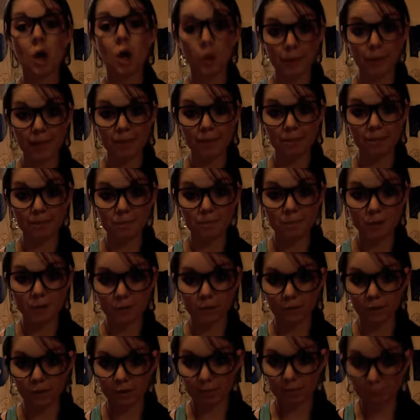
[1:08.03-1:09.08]
Okay, so
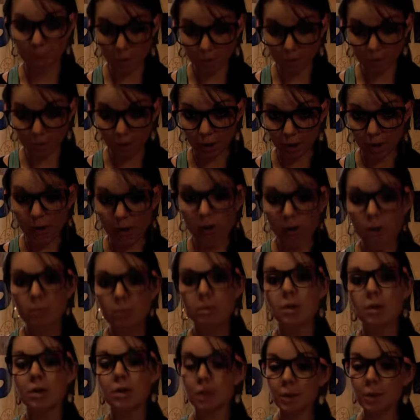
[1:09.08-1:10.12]
for the most part,
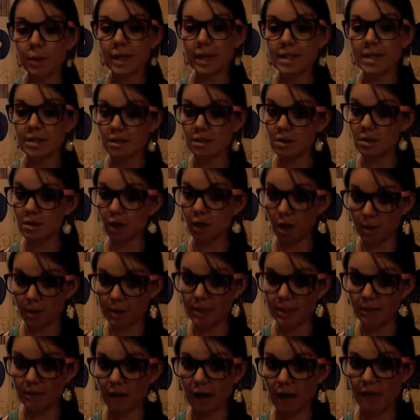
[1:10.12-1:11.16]
polar equations are
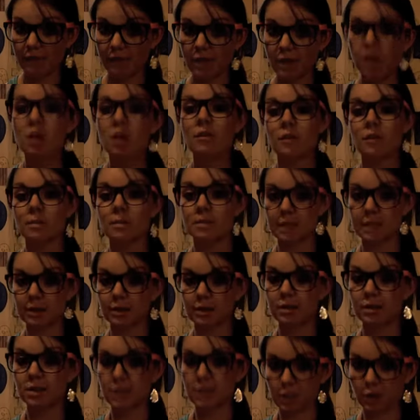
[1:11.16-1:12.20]
always graphed from
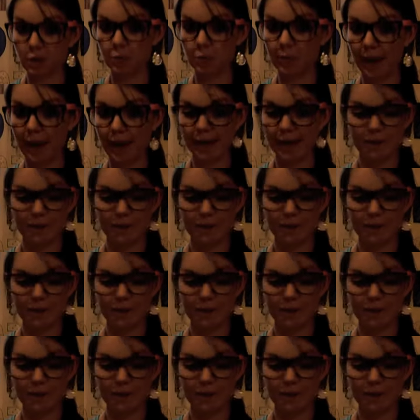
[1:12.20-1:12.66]
0 to 2 pi.